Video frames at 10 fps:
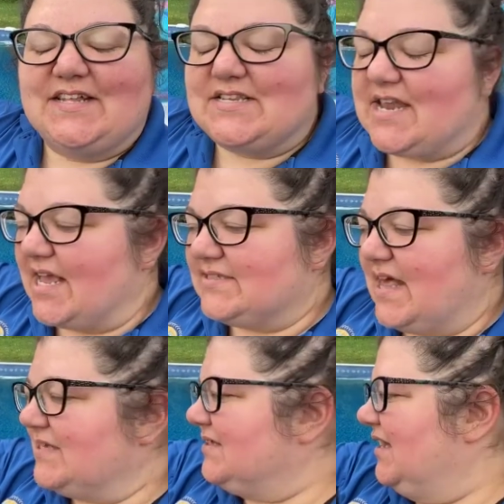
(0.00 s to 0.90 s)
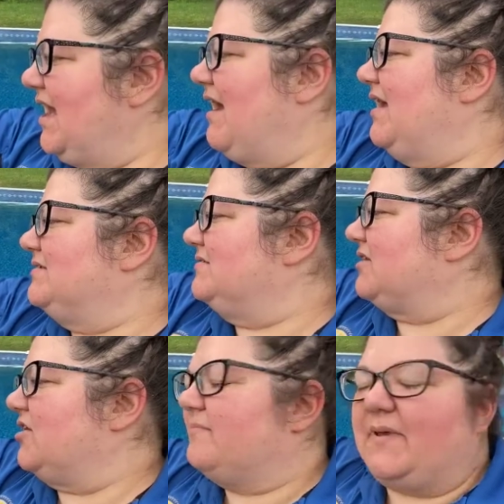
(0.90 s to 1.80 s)
Today's lesson, guys, is
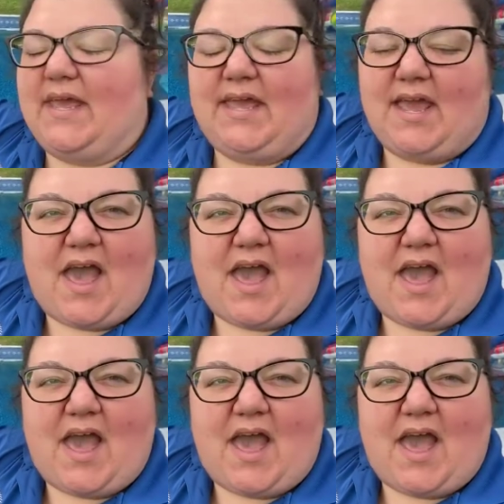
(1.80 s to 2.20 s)
going to be